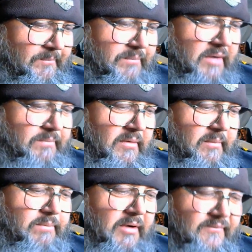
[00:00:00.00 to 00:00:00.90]

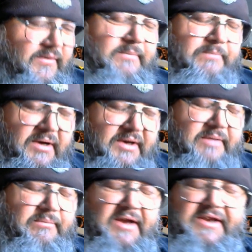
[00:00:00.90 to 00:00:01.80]
Perfect Putty
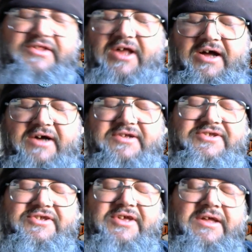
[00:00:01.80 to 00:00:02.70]
by
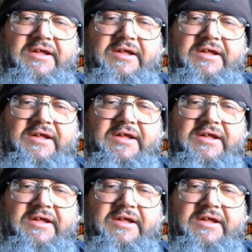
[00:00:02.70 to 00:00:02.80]
Deluxe.